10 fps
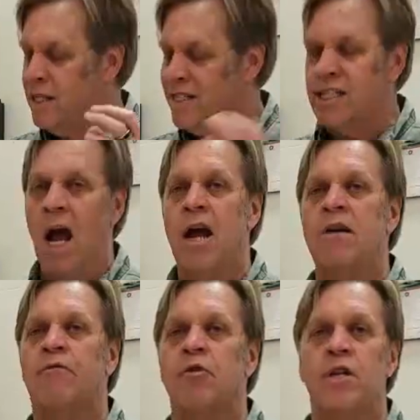
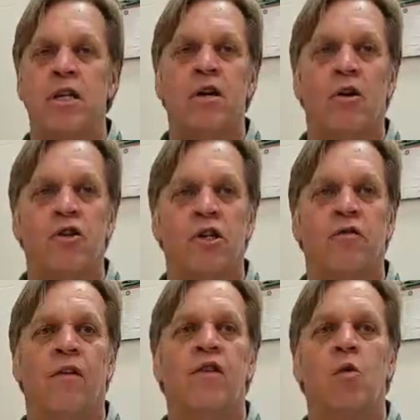designed for the
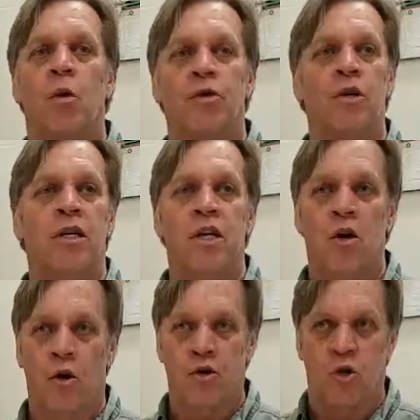DR650, what the
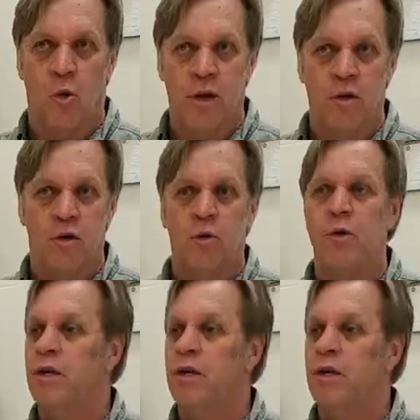DR is going to do.